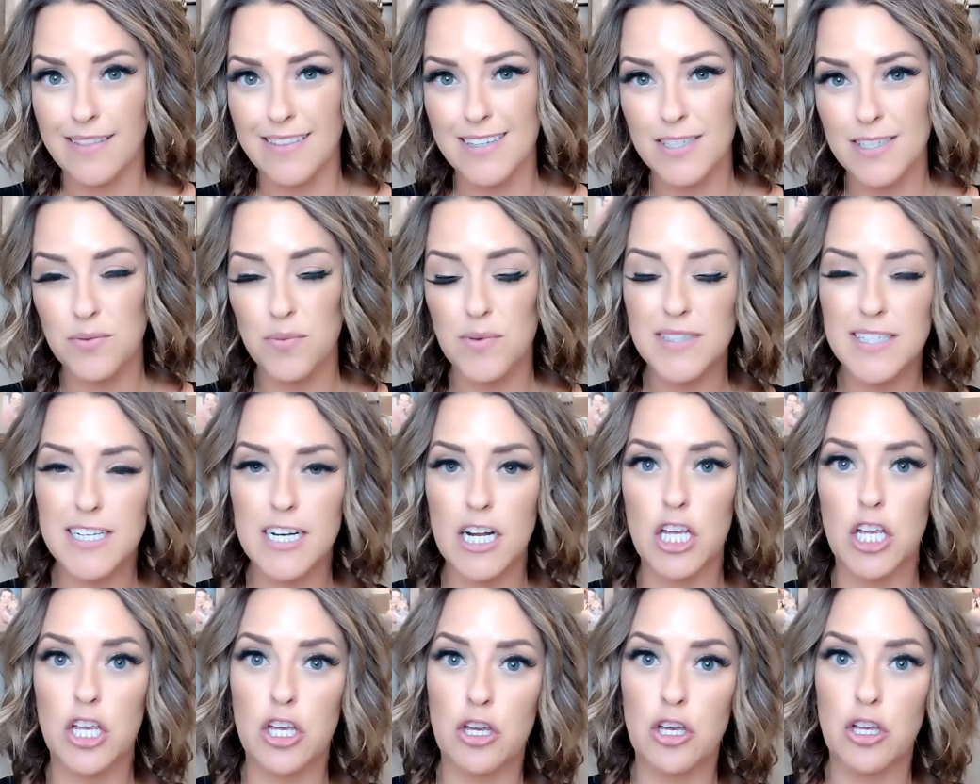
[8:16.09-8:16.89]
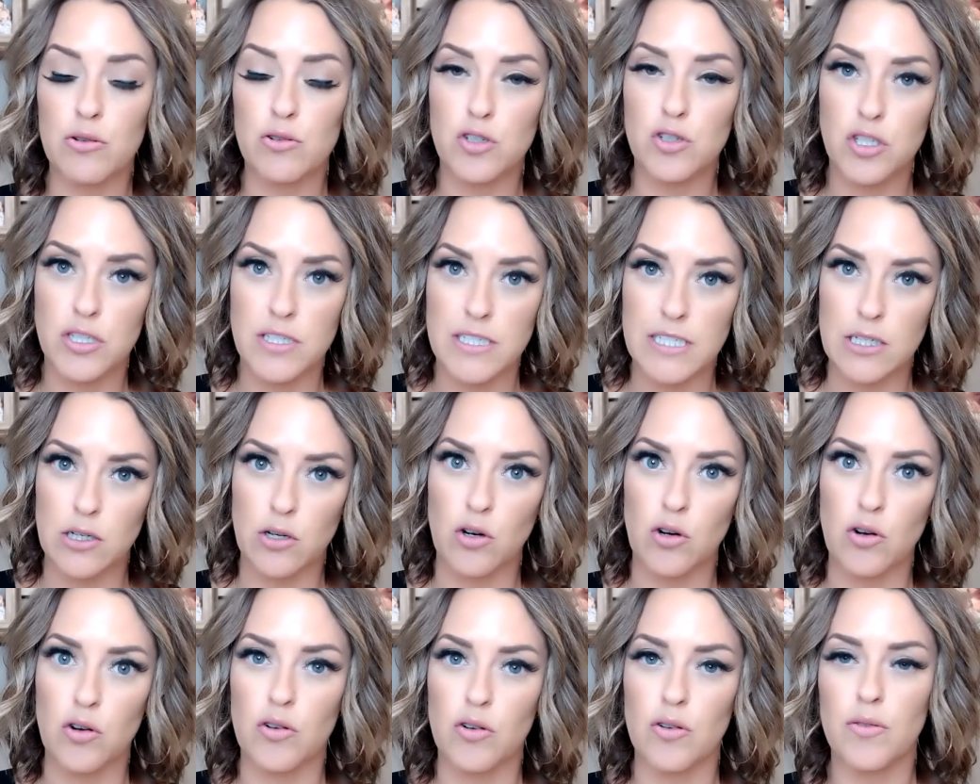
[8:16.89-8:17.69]
this wasn't a huge
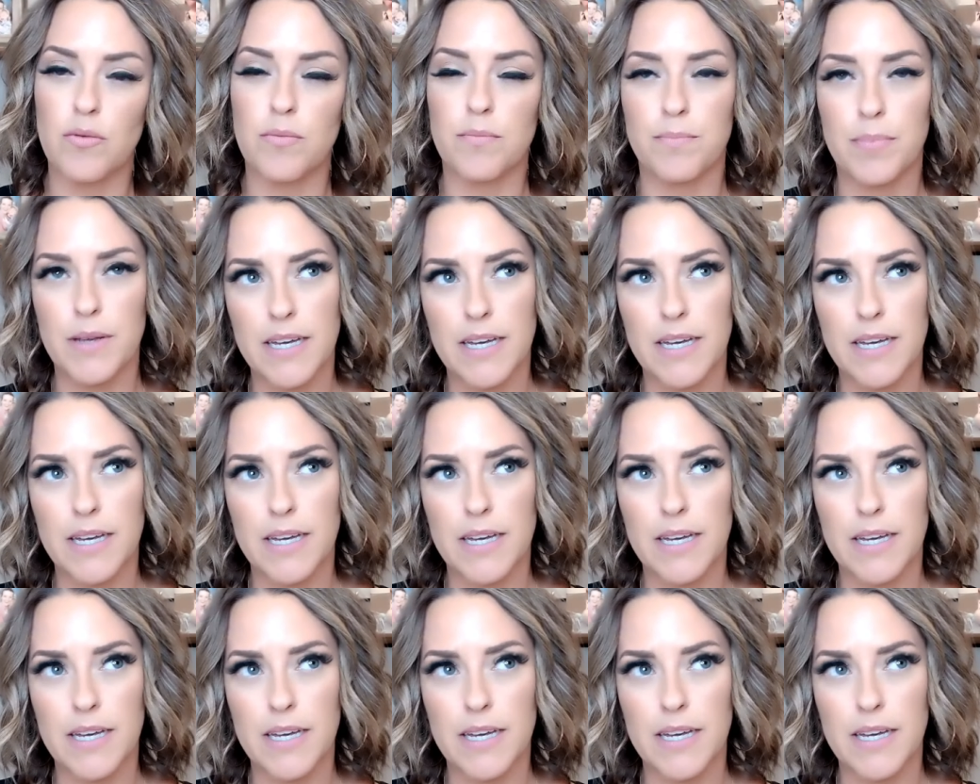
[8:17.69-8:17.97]
deal